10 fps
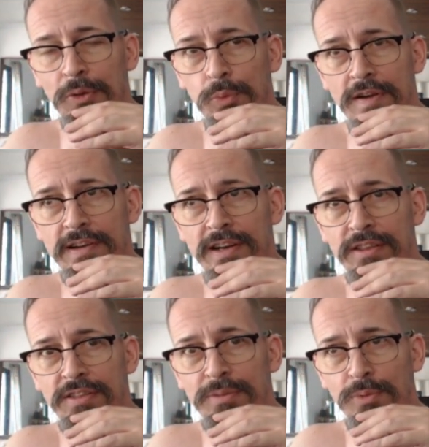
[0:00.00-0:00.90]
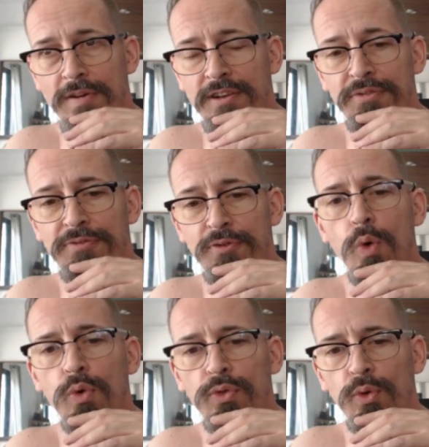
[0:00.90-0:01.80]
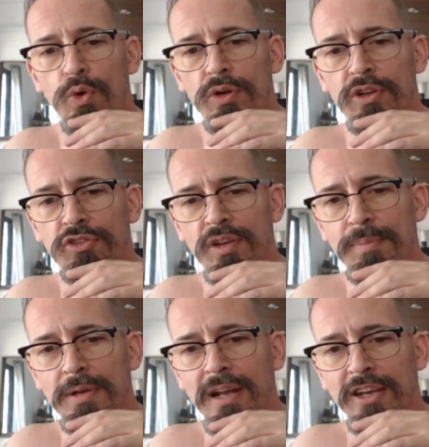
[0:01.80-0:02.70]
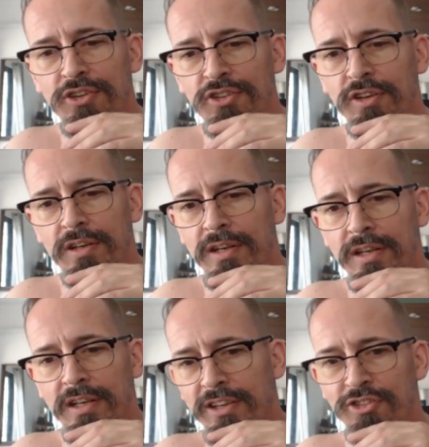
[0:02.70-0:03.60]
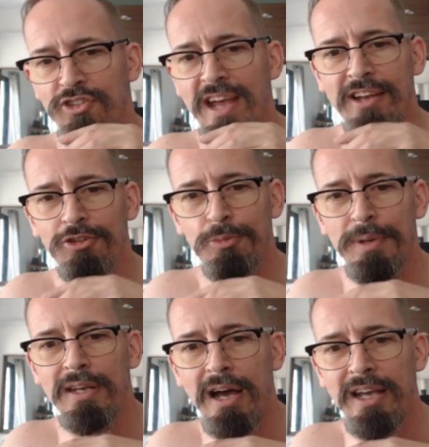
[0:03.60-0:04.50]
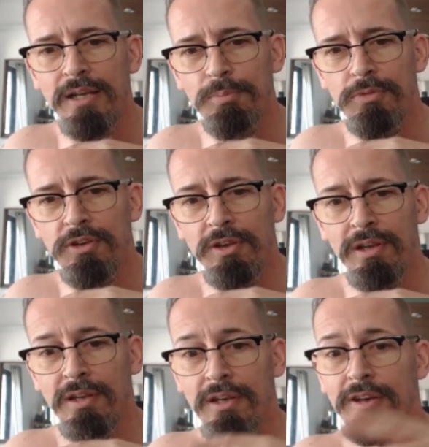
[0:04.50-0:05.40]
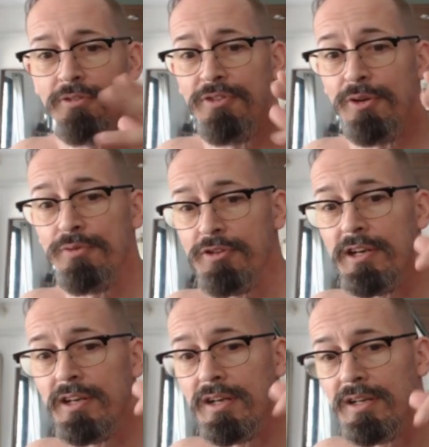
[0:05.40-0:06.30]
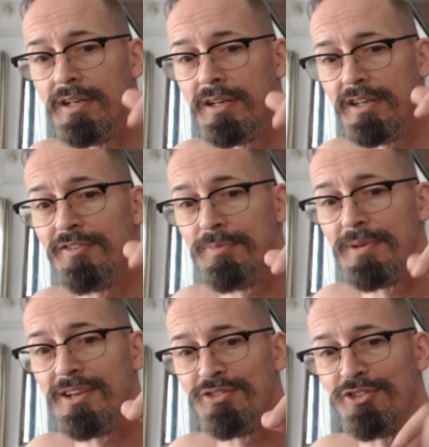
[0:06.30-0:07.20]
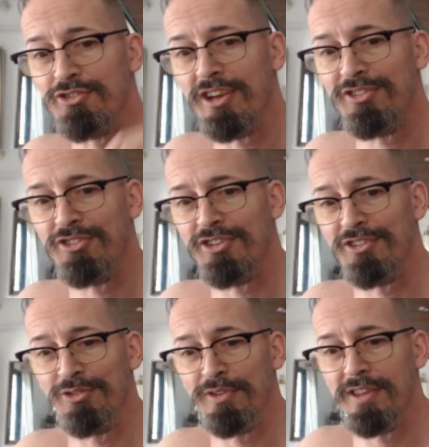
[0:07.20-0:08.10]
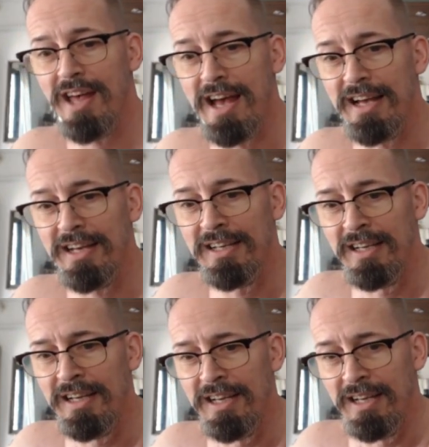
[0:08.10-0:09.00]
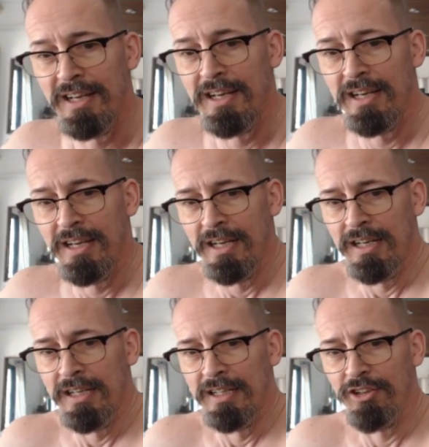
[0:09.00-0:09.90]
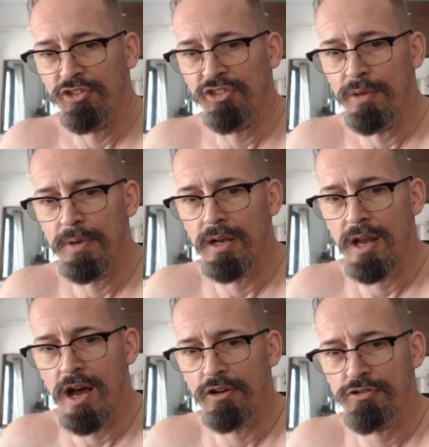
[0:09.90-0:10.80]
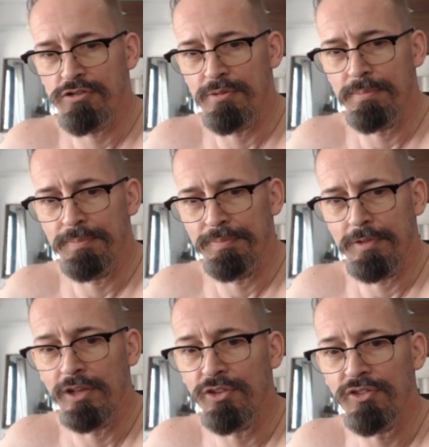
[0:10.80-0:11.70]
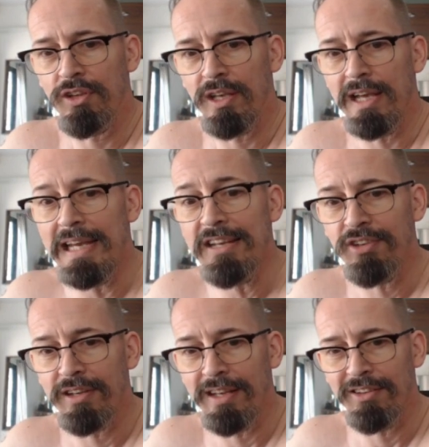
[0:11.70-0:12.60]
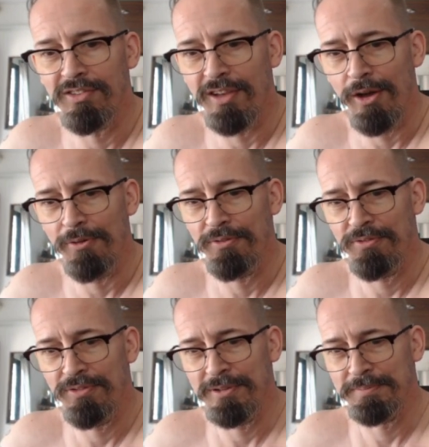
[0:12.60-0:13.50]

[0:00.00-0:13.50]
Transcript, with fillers: We're in a we're in a fourth order simulation. It's yet to be named. Feel free to give me your suggestions for that. The simulacrum has eaten itself.